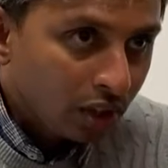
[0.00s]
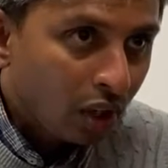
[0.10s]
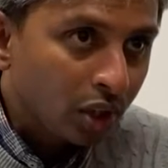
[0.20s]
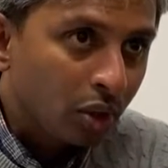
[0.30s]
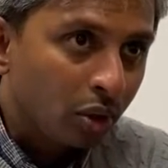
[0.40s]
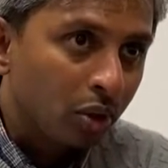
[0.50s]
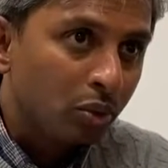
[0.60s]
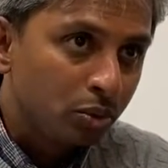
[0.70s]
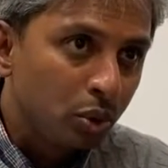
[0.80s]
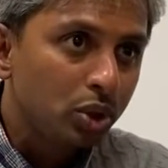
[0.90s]
on your
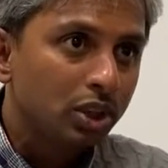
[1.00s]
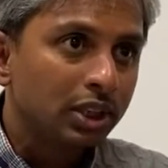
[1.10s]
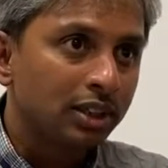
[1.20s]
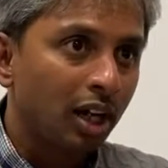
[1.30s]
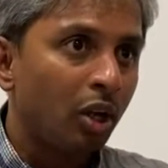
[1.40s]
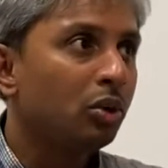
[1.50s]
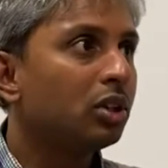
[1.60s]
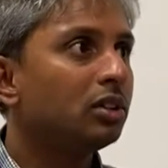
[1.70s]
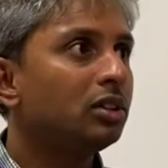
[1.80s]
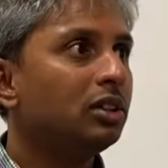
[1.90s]
fruit is allowed.
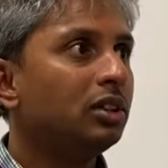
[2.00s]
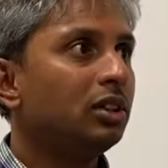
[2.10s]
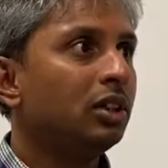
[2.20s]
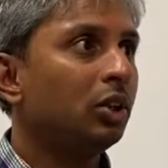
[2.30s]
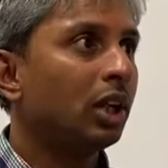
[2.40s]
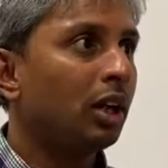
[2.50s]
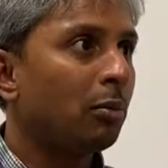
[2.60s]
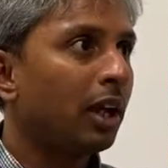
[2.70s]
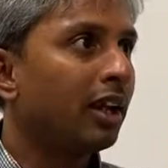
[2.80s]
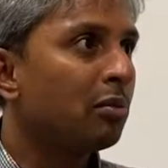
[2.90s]
You can
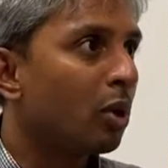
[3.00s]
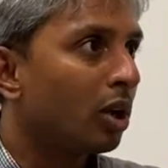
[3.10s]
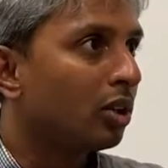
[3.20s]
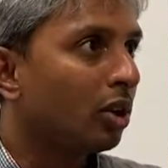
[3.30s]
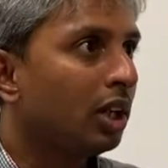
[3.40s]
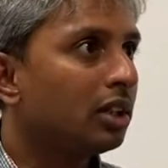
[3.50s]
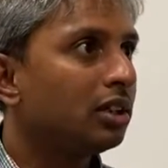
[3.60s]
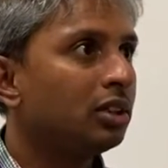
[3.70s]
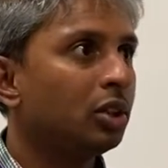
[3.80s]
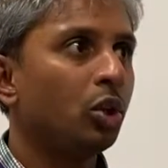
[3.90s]
apply any product on it.
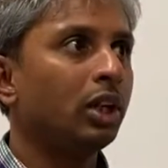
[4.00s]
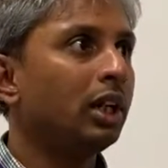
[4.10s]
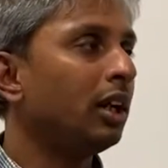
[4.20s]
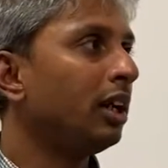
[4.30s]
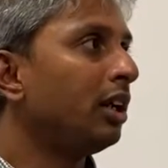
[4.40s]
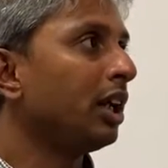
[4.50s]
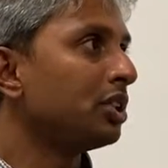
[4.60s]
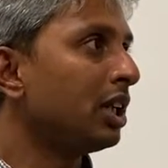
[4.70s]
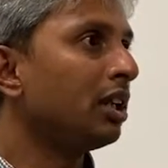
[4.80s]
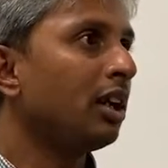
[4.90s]
You don't need any
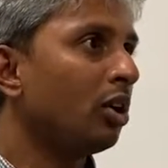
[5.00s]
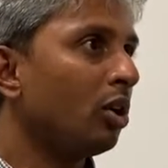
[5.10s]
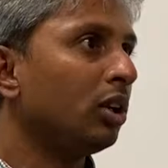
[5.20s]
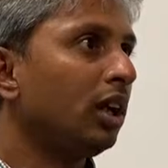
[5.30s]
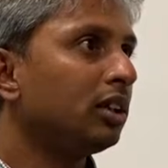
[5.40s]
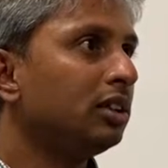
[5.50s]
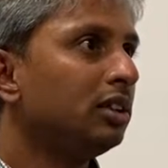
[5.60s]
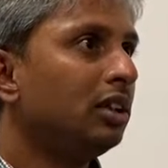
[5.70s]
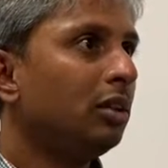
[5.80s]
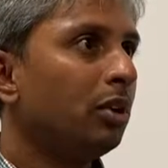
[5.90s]
testing done on that.
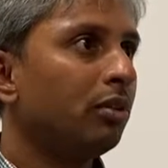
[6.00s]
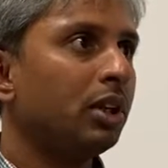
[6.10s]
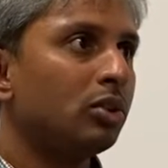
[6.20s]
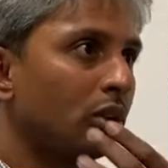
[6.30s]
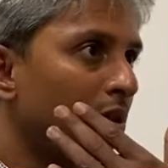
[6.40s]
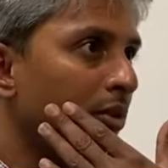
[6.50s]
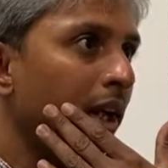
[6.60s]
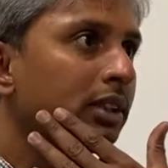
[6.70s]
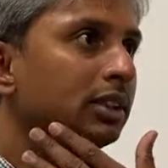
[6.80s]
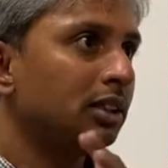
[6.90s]
But if it is on your
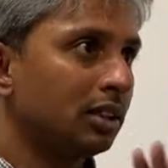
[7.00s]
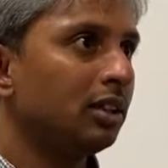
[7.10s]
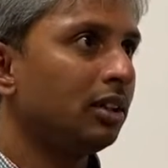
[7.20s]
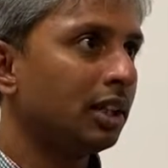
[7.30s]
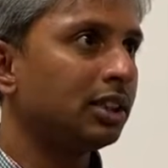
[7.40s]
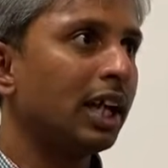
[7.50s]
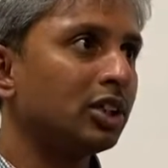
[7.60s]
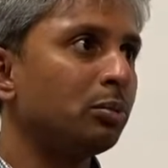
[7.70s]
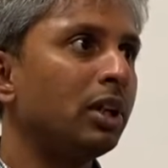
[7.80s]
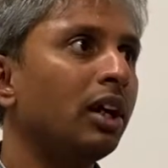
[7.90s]
face, testing has
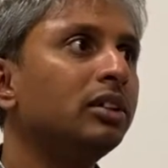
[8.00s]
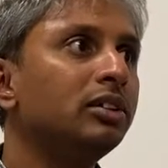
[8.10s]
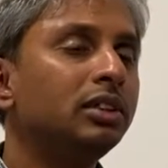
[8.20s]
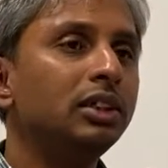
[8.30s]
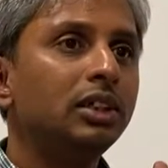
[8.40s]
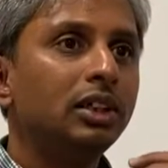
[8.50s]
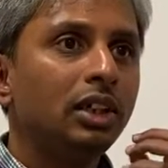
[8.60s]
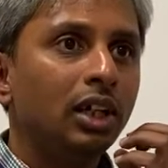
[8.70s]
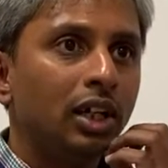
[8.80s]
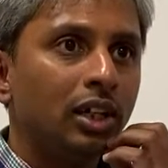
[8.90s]
to be done.
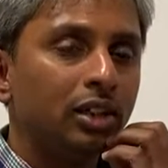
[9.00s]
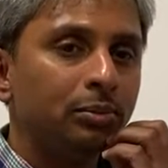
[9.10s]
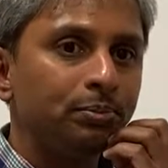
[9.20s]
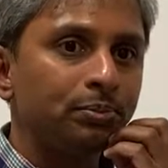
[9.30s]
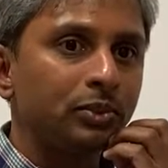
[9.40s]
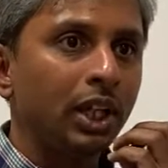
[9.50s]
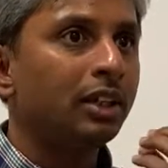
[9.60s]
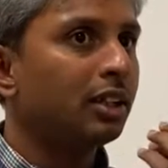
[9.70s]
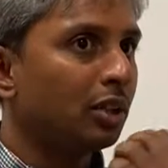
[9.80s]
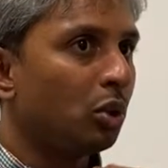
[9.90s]

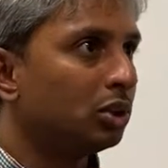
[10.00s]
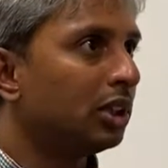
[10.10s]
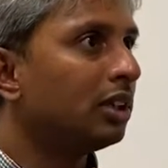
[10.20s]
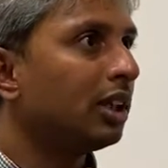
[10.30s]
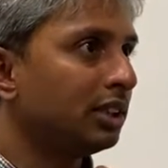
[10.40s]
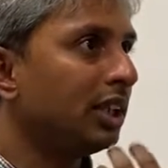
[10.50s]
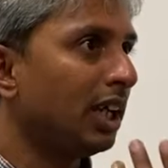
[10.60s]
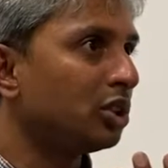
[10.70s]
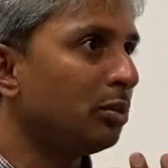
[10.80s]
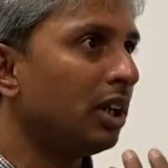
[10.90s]
Anything that goes in, testing
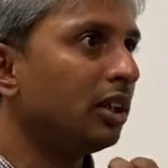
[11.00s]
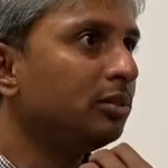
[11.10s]
has to be done.